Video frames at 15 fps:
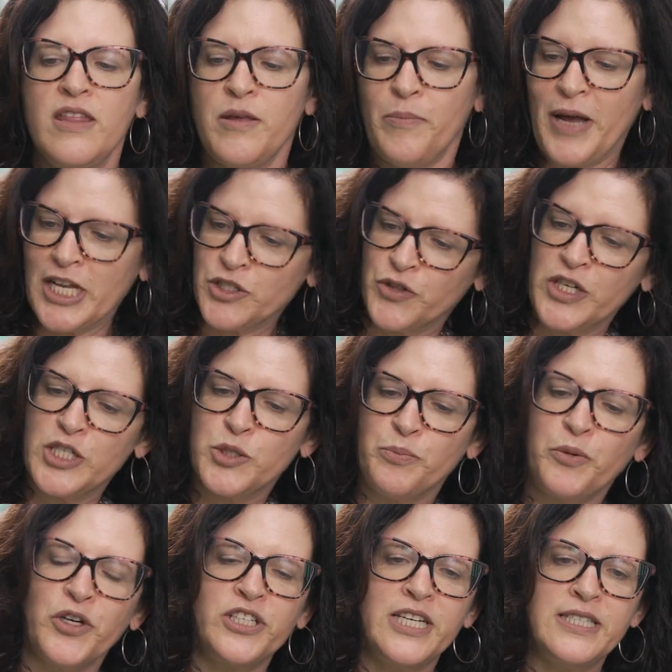The battery is
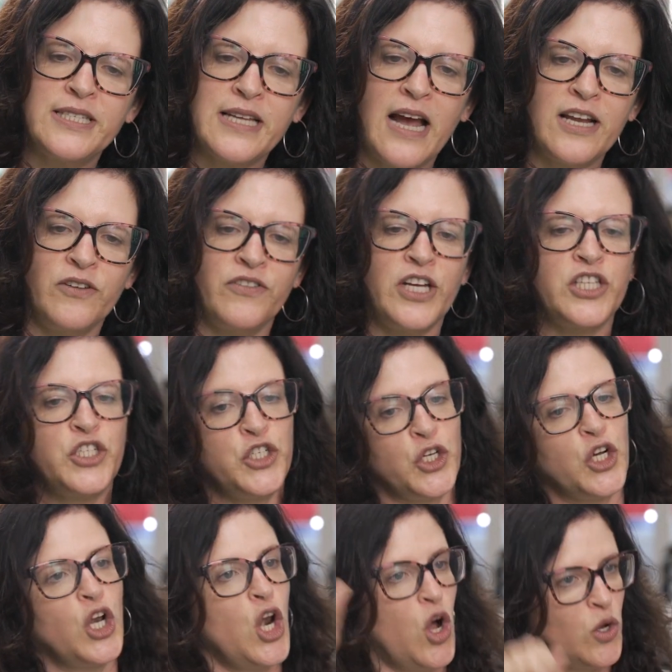put inside of it. You
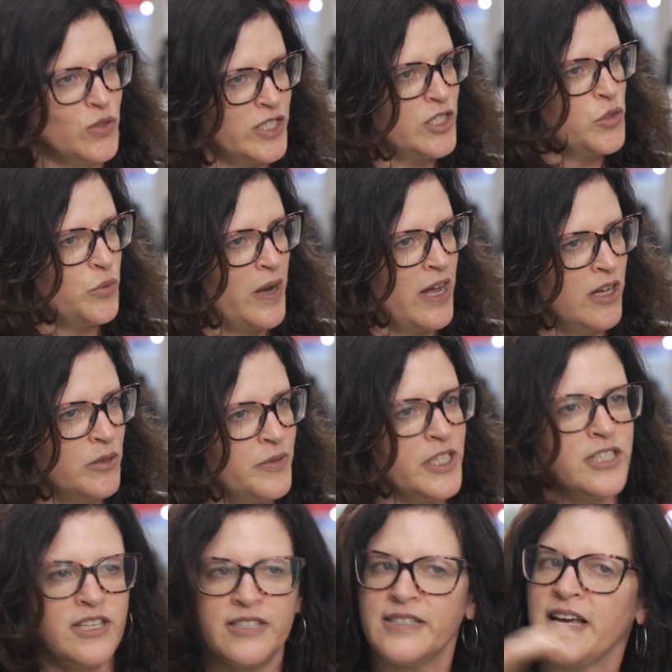close it well
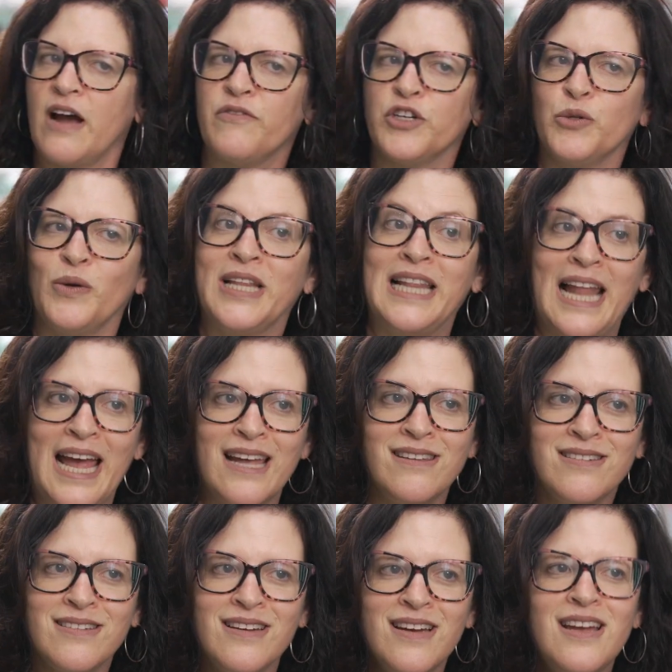because it's covered with lead,
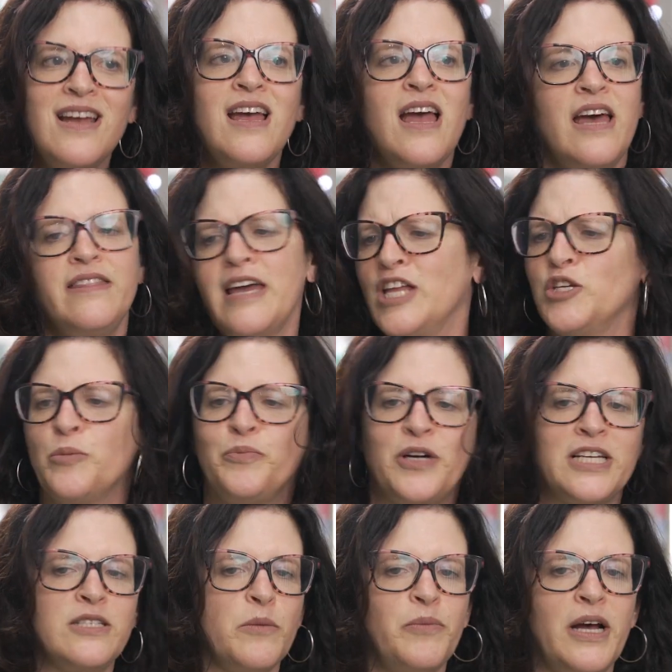and then you
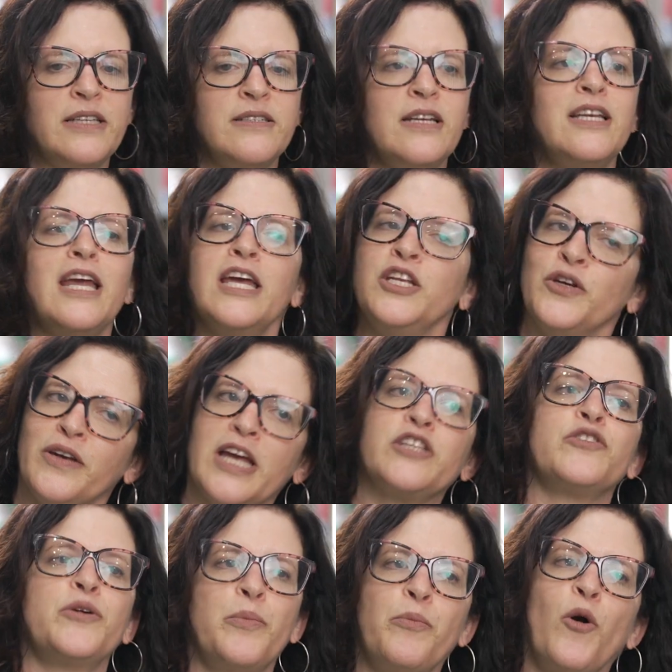press a button and you get
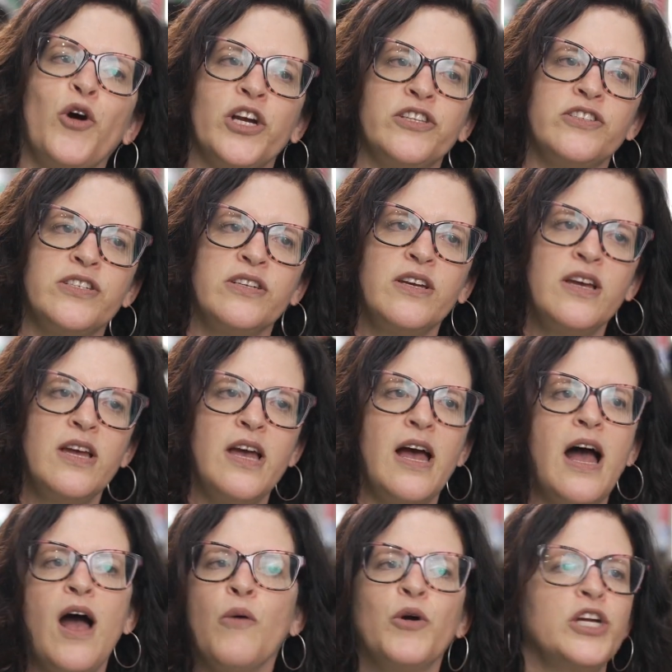a report.
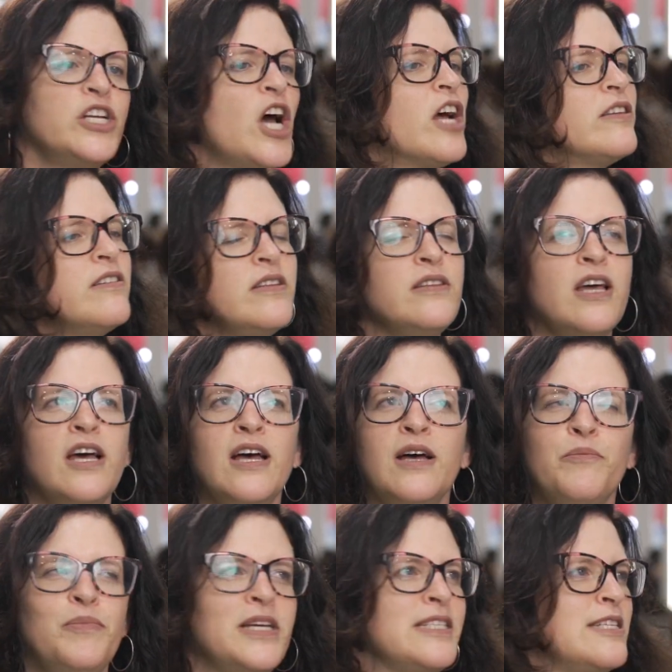We're not in the
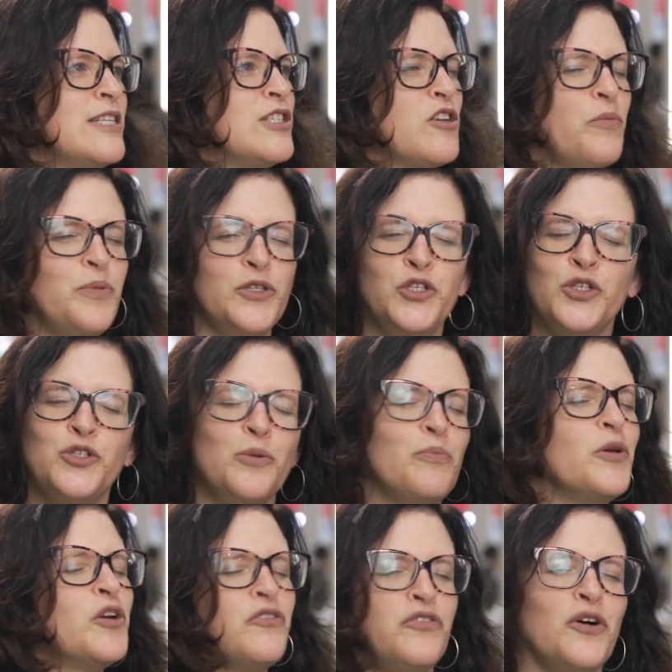business of producing
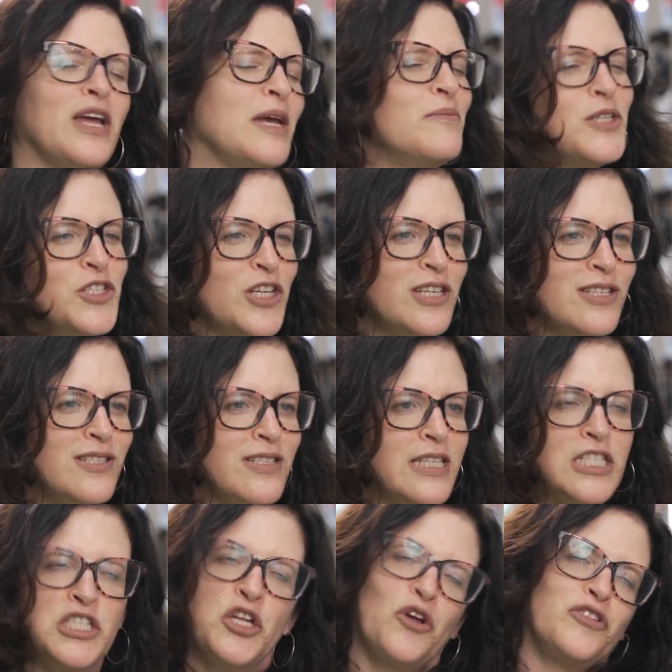beautiful images.
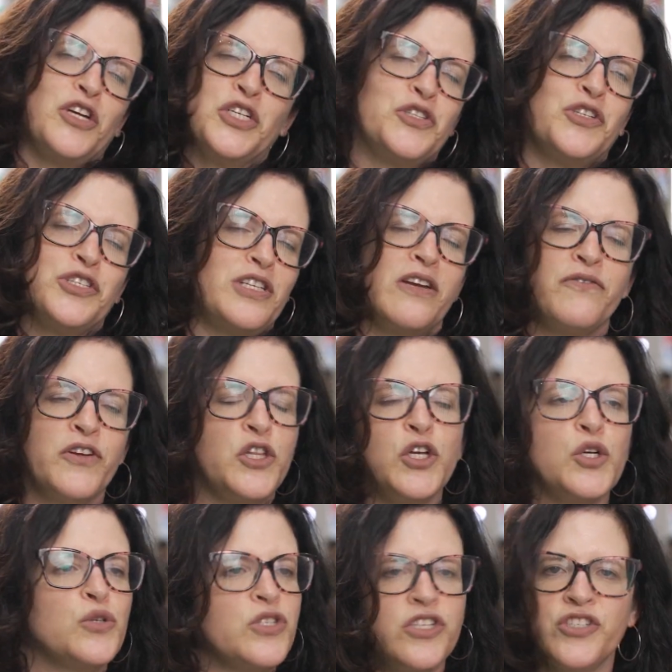It's not interesting for the
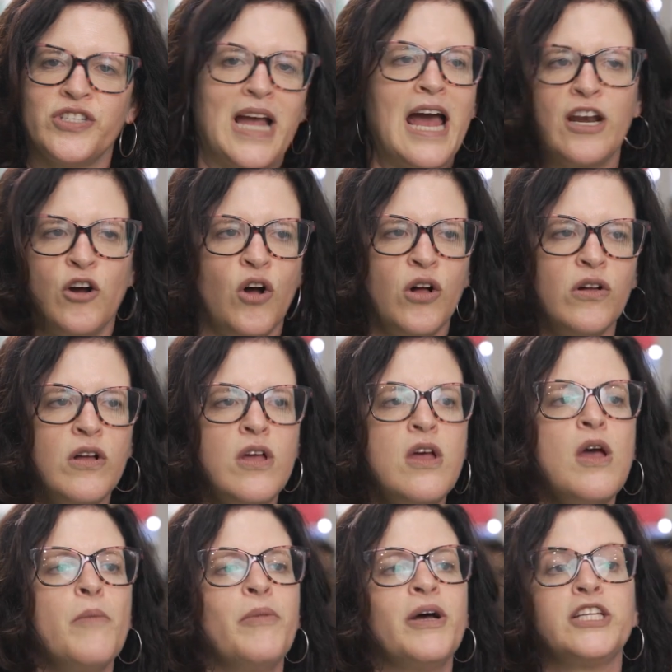users at all.
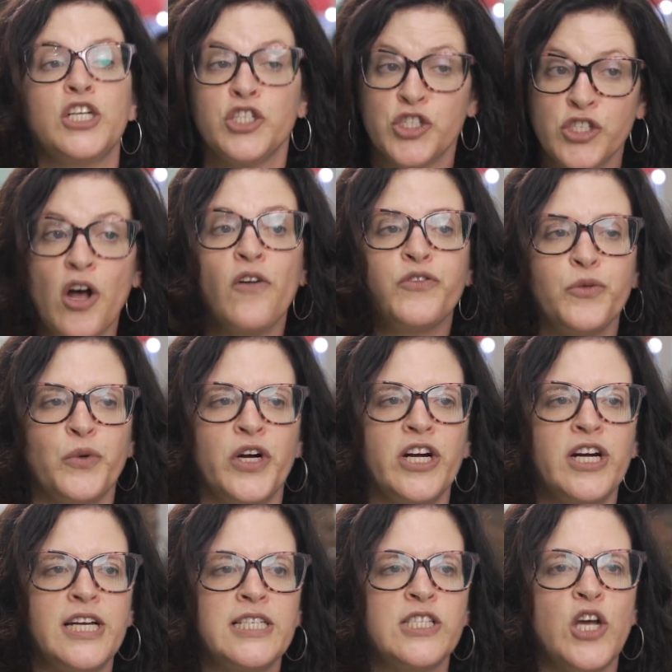But our software
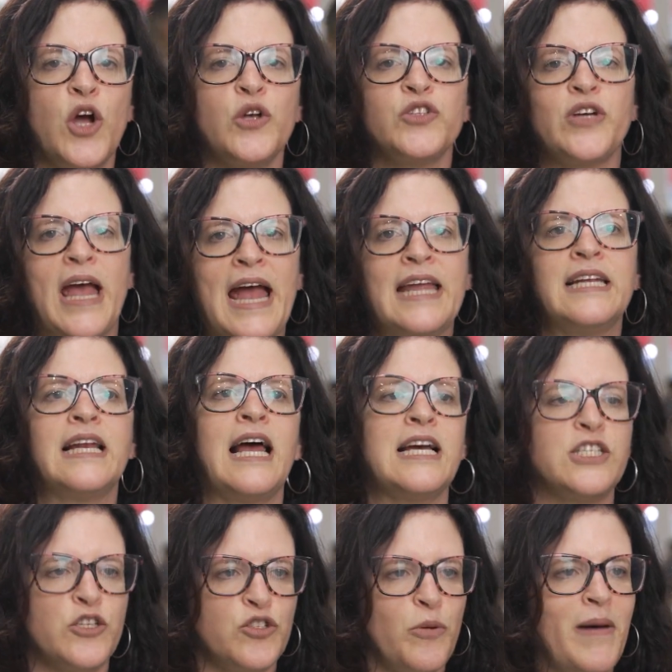is going to analyze
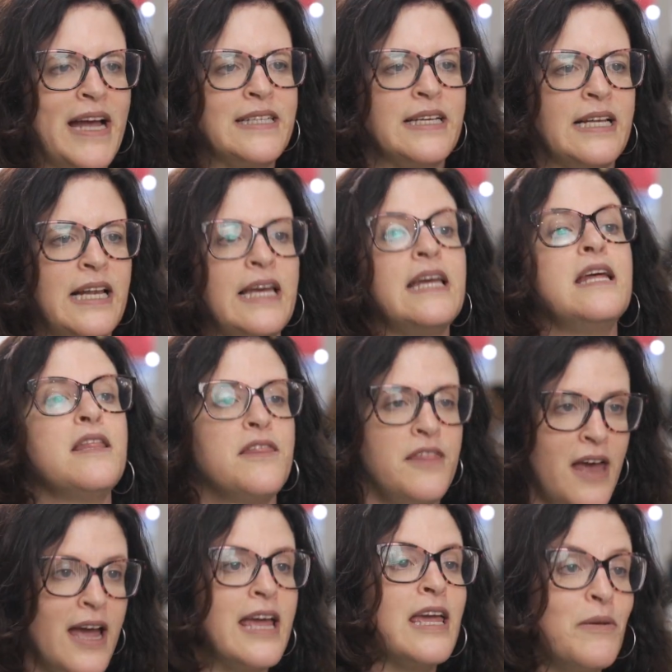automatically
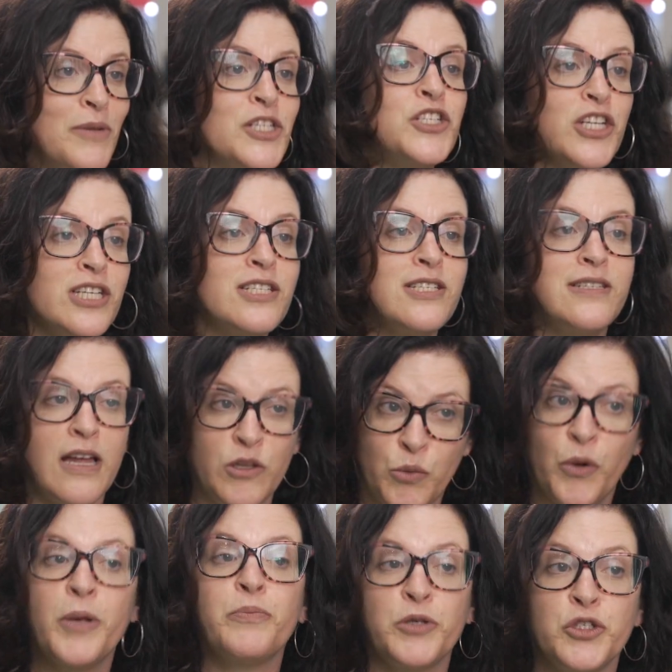the images that
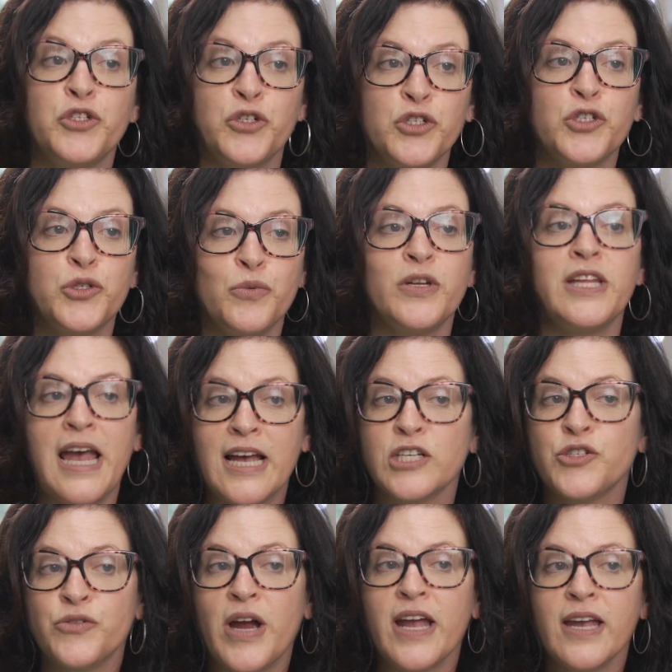we produce with the
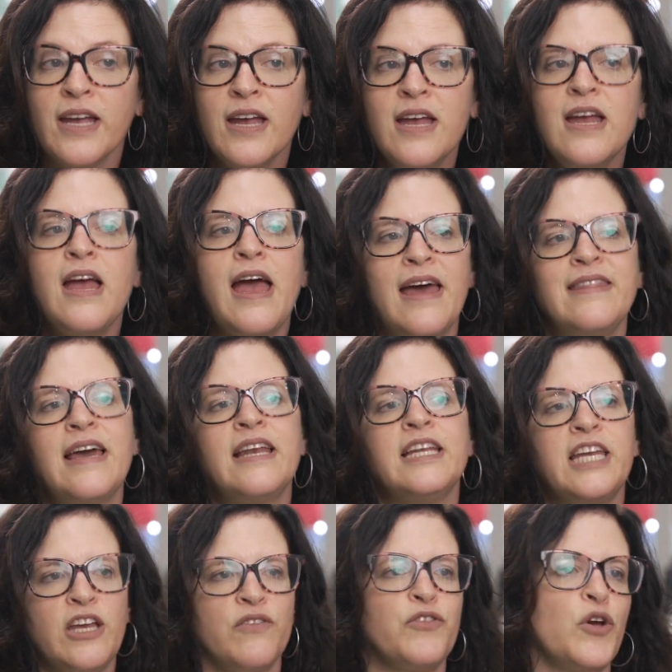X-ray and then
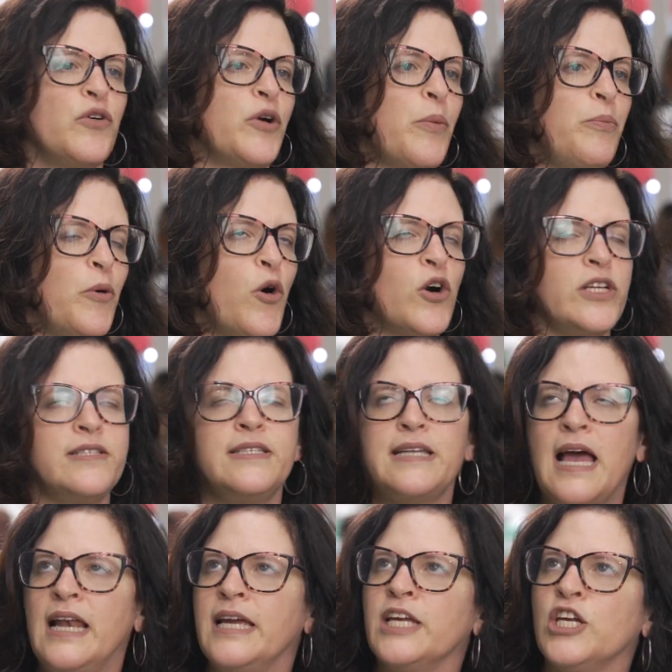give you a report
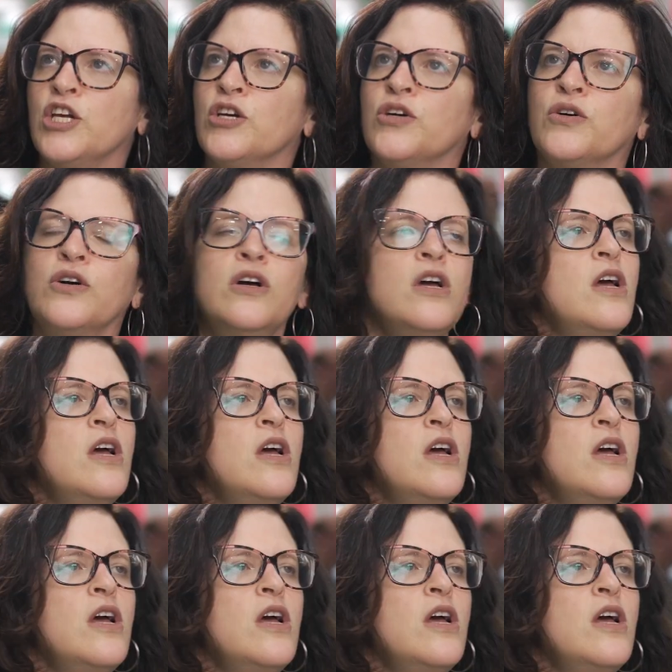telling you